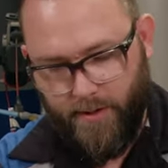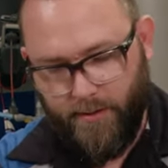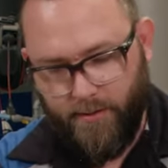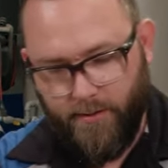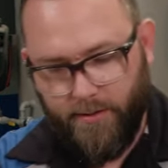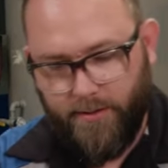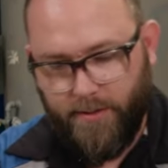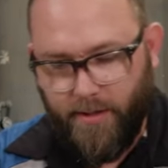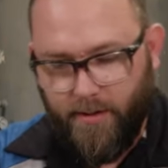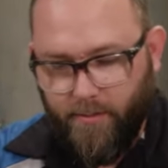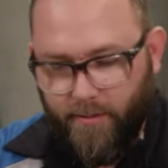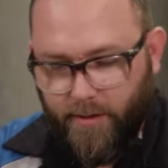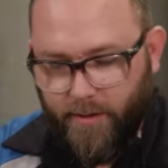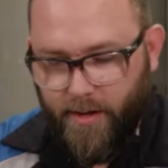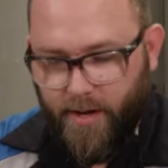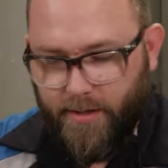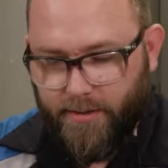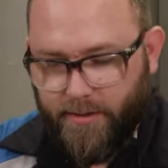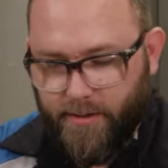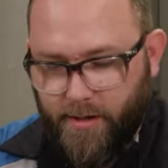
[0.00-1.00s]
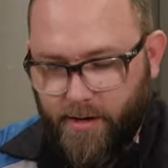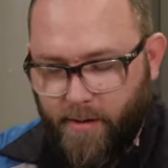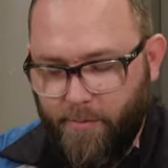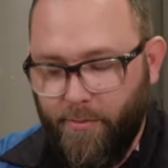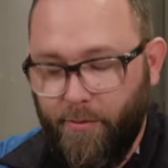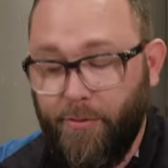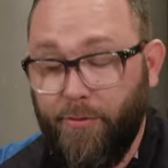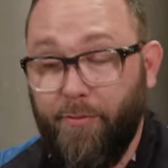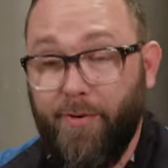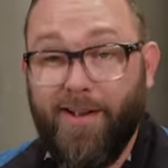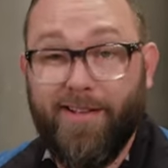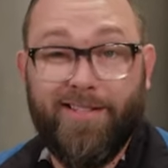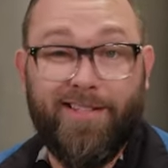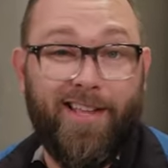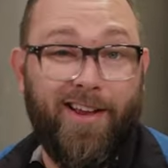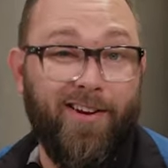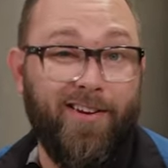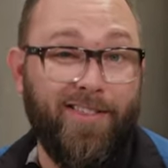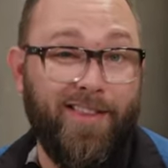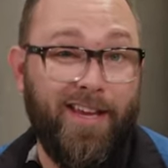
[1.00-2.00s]
Looks like we lost a couple threads
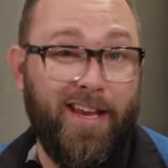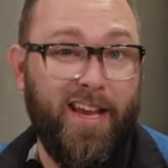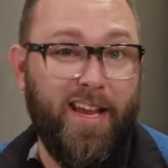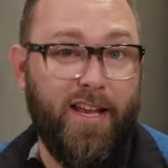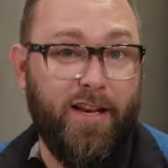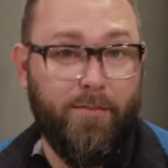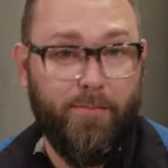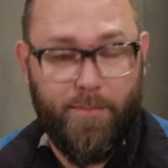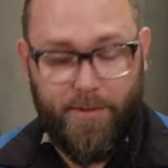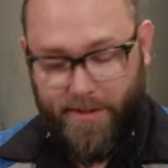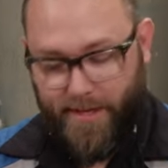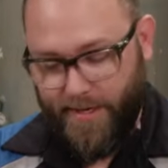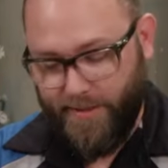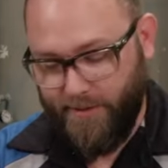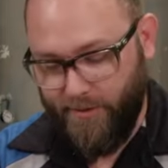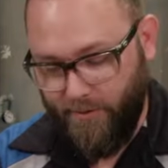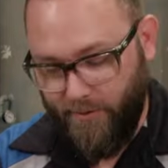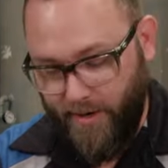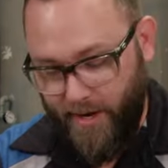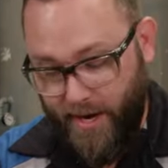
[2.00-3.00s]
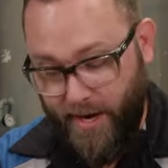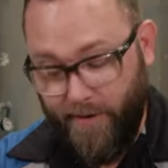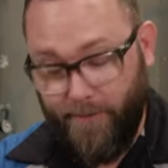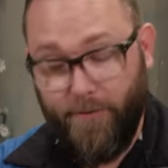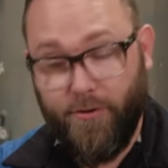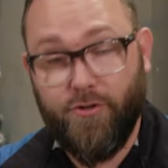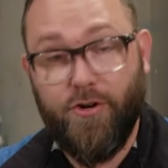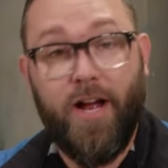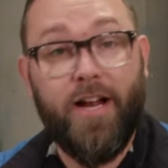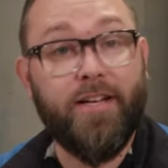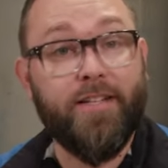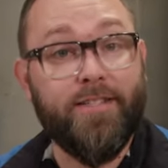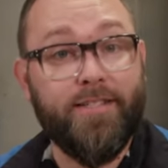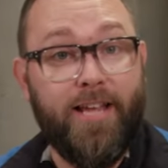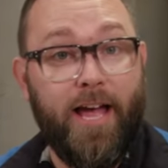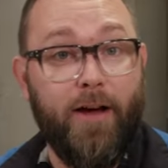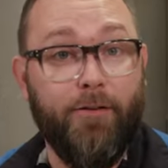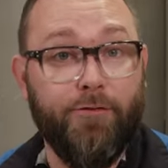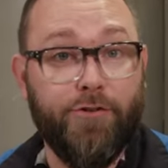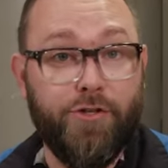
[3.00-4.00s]
there at the end, but that's okay. If you're trying to
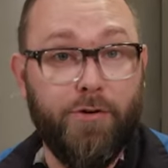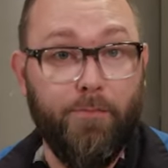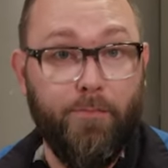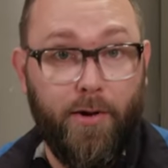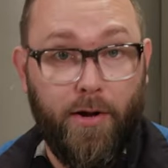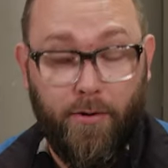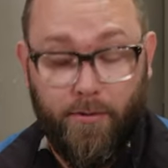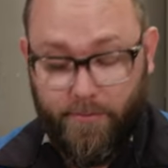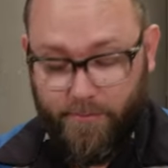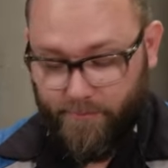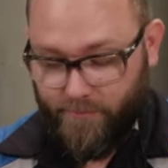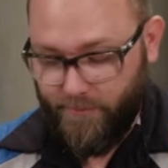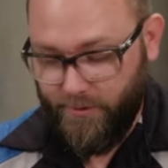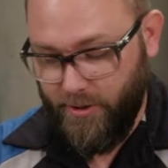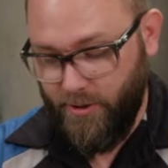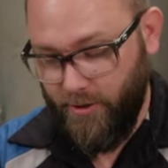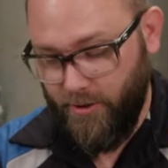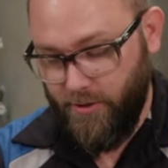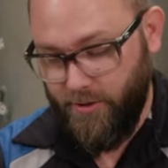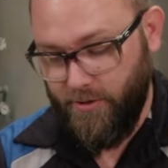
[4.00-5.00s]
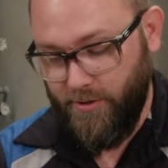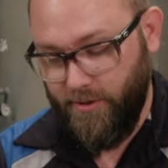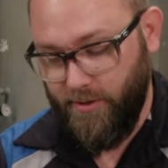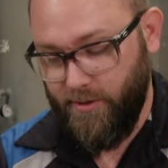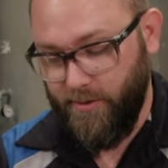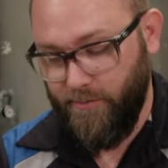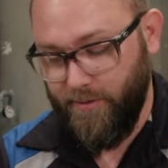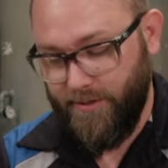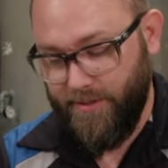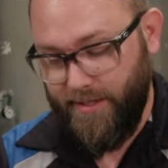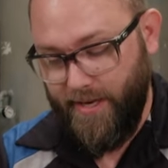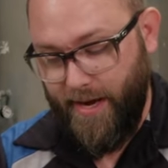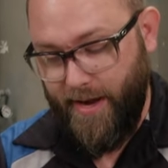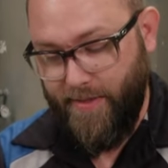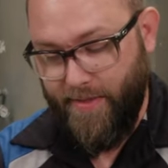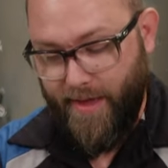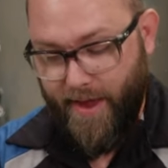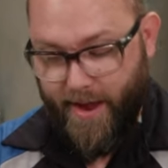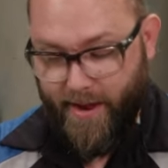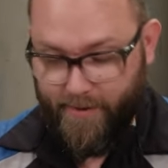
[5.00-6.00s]
salvage a bolt, you can usually
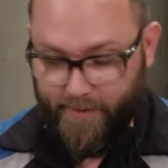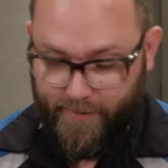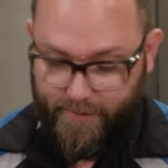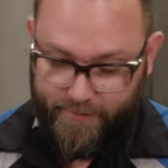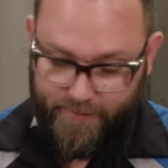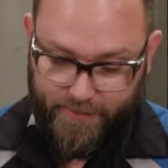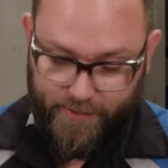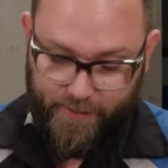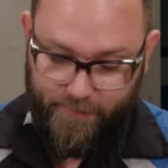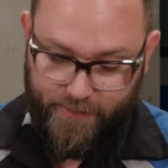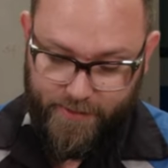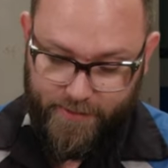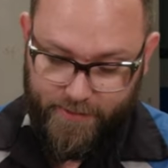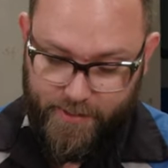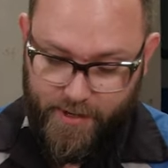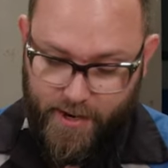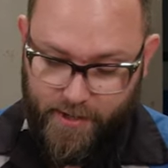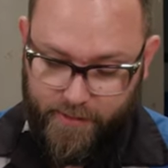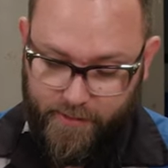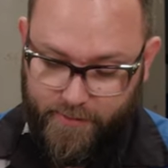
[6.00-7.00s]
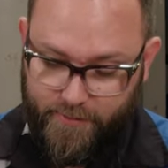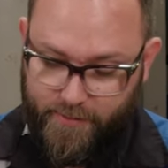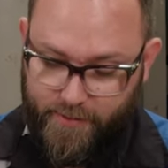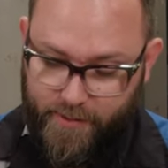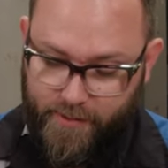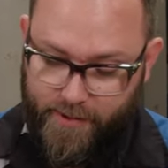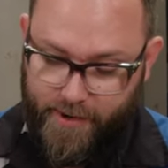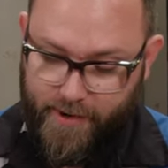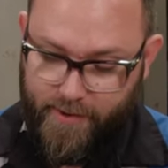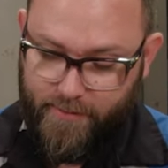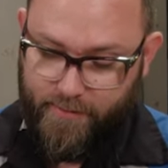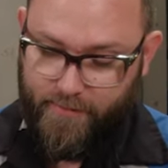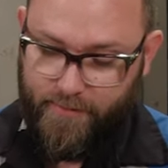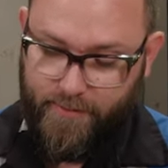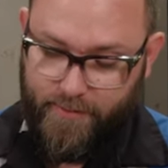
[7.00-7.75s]
withstand that. See if this nut goes on there.